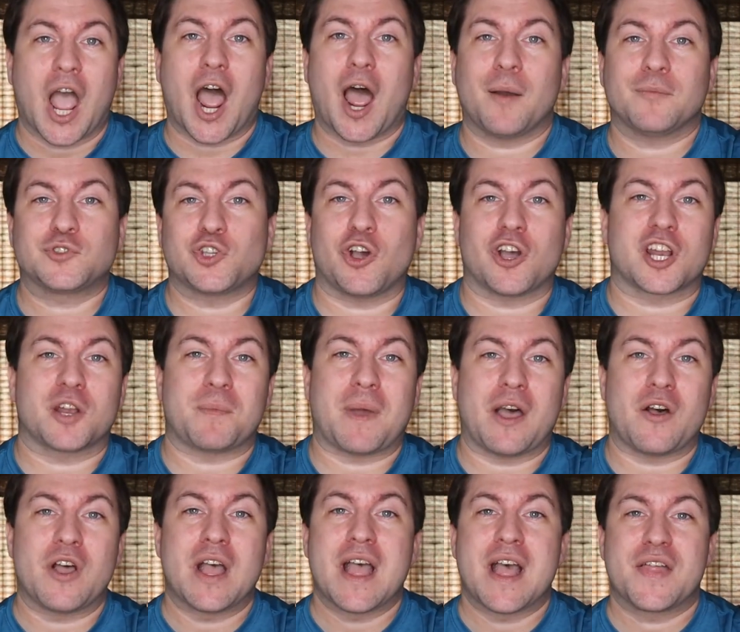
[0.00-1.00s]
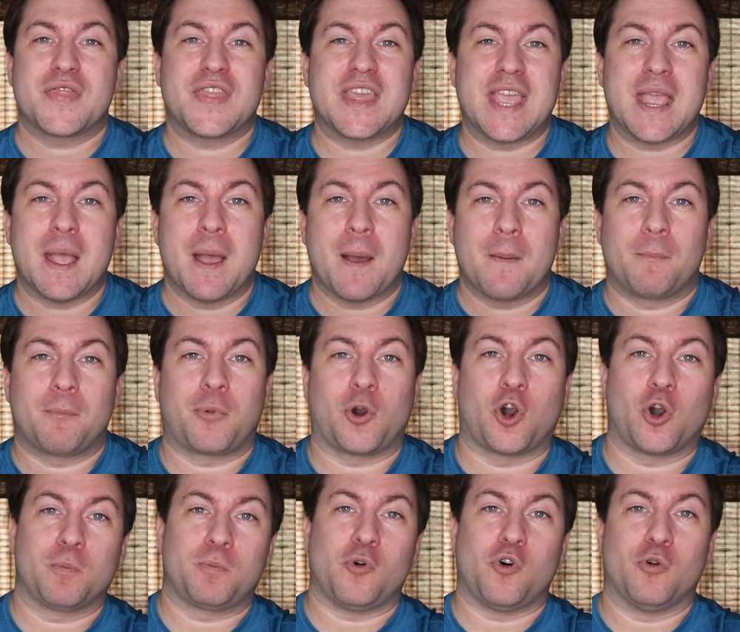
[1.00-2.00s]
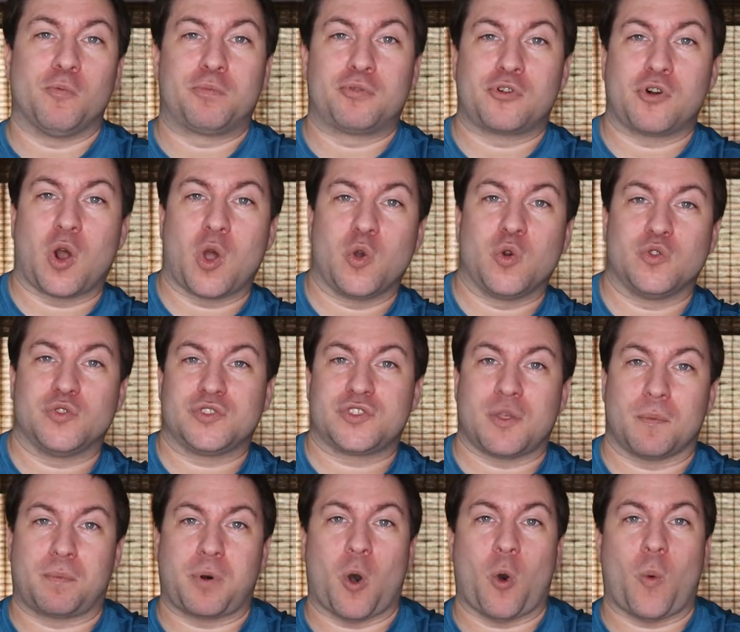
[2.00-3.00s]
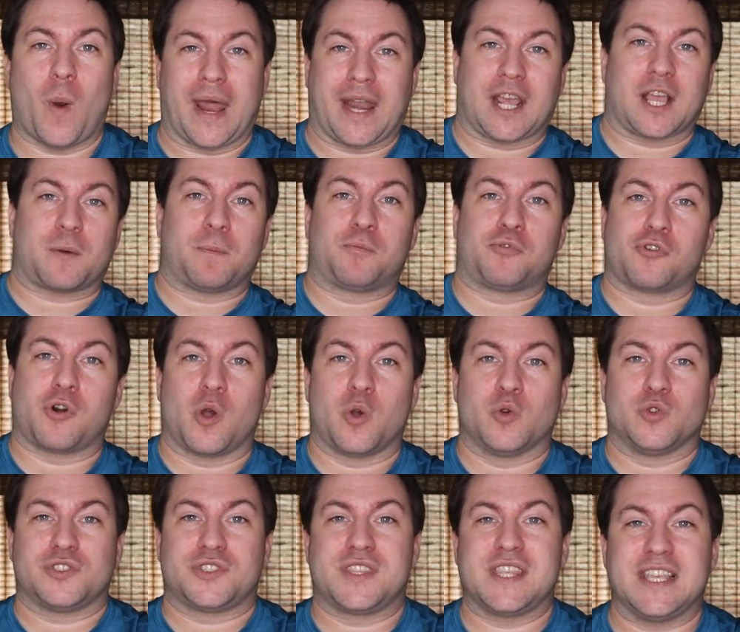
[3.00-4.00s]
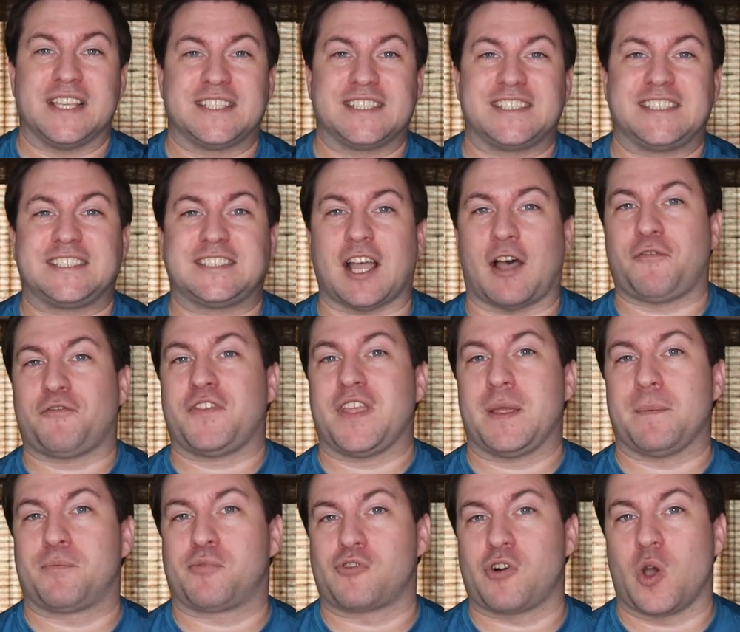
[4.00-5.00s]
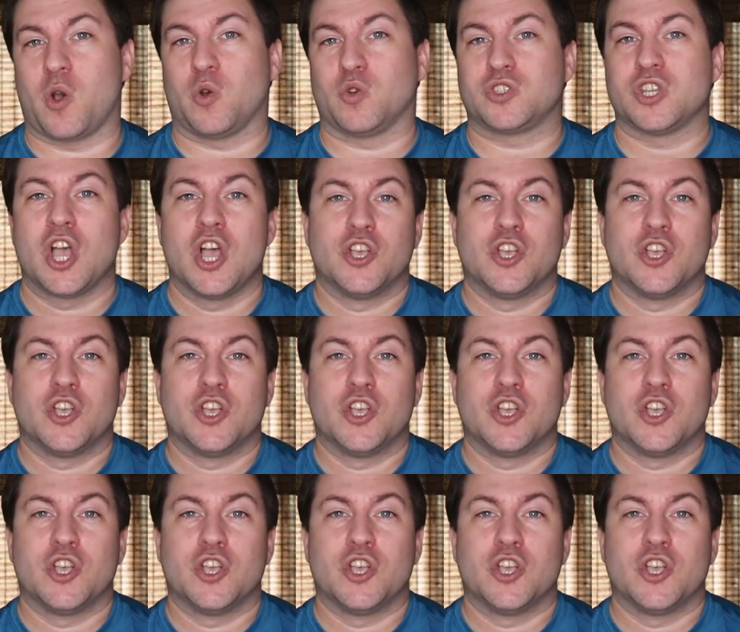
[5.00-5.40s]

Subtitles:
I'm talking about the purple prose, the poetic prose, the stuffy prose.